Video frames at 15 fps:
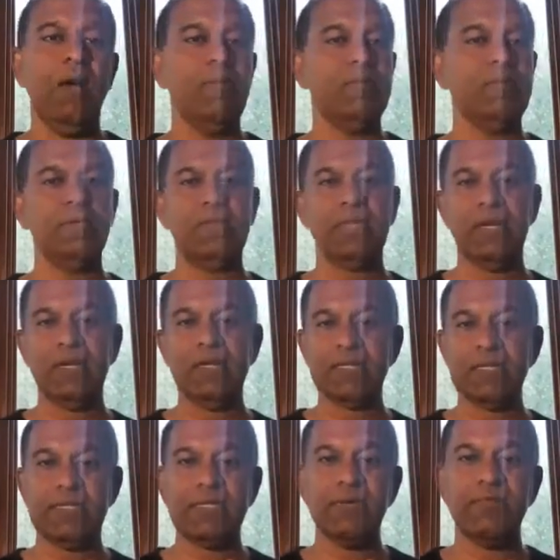So there is
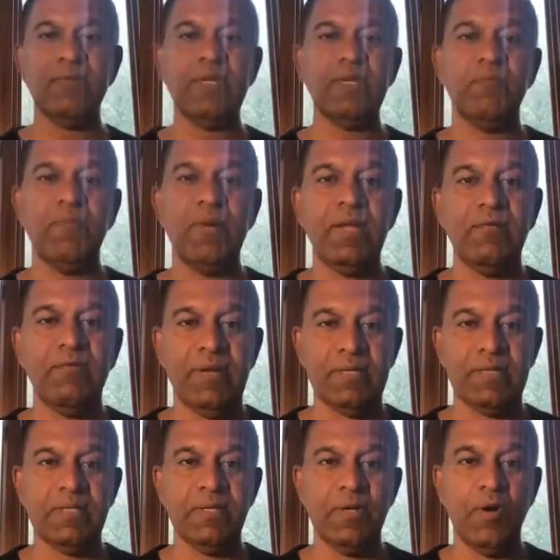a definite
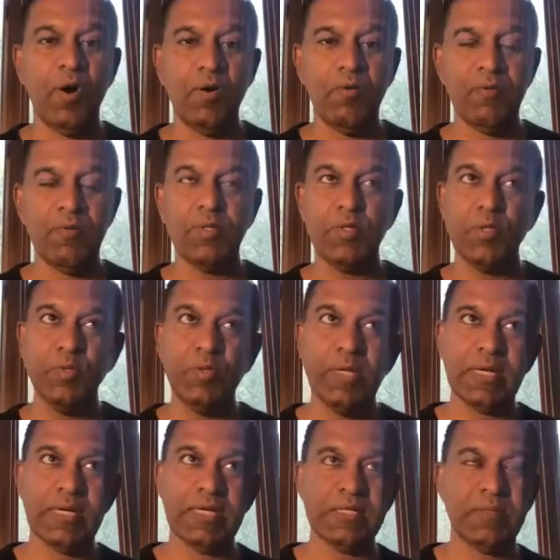benefit of to the
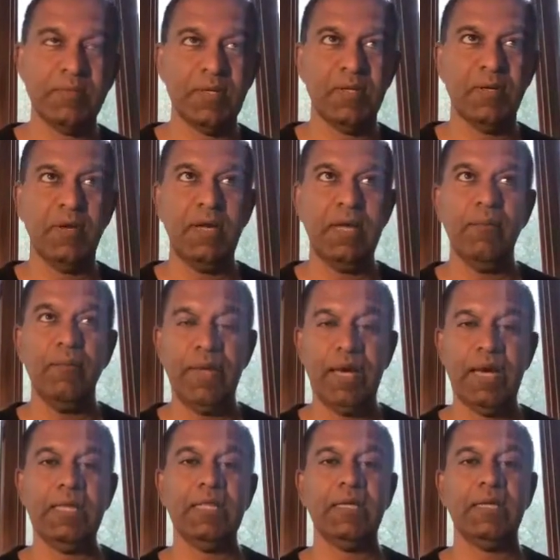customer
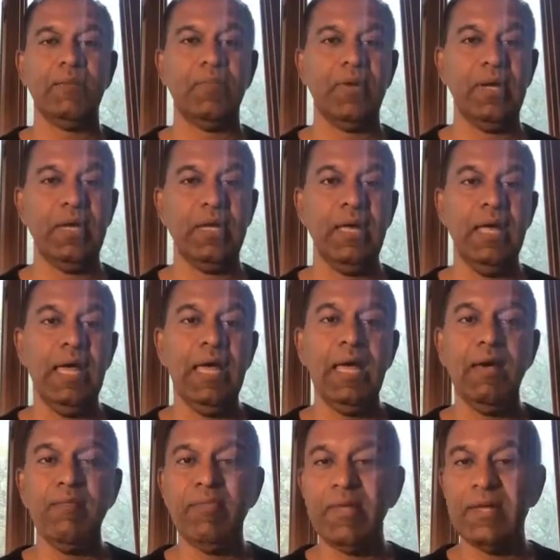behind that upgrade.
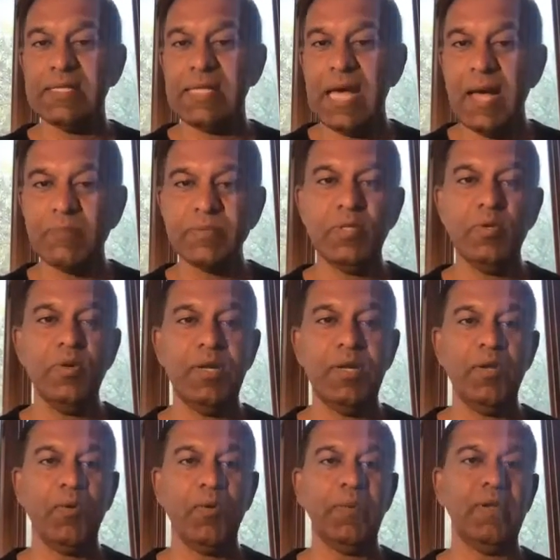If there is absolutely
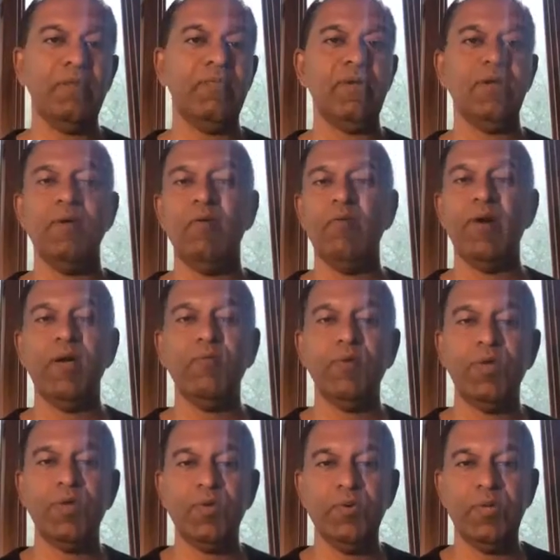no benefit, why would
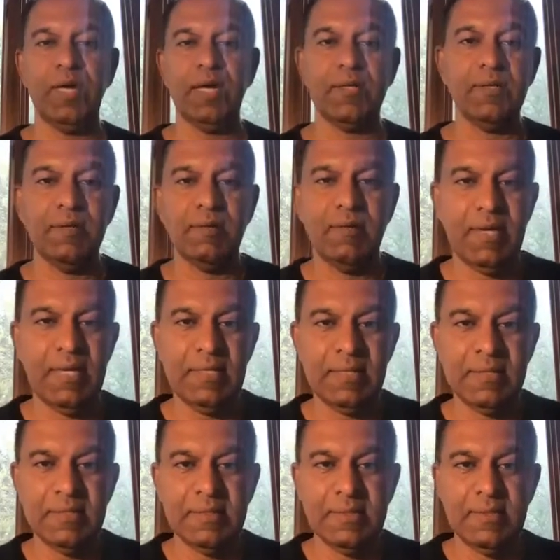you do that, right?
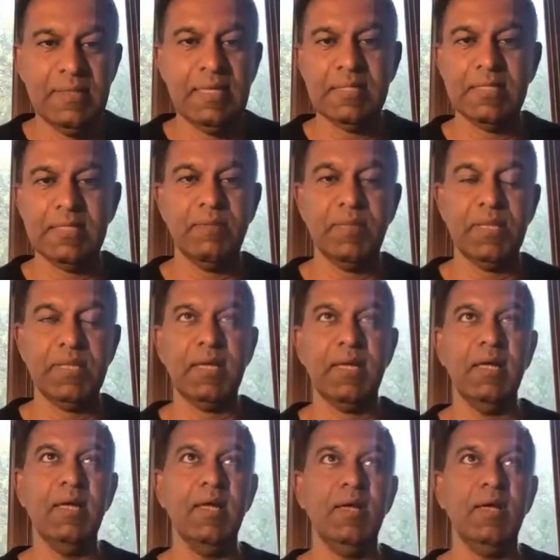That's a simple thing.